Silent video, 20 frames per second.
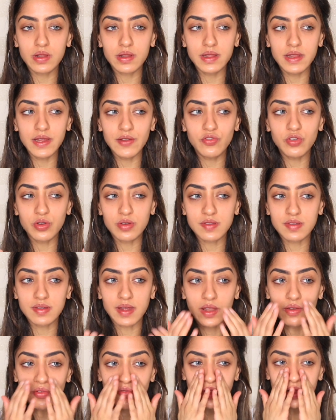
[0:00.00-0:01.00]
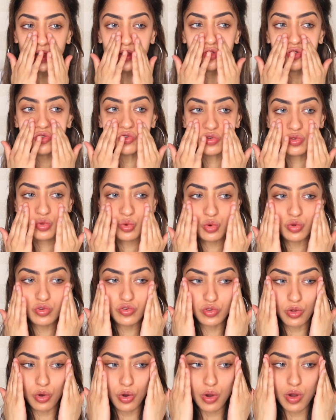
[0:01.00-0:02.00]
leaves your skin feeling so
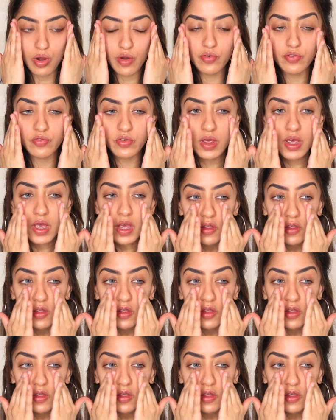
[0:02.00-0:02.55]
soft.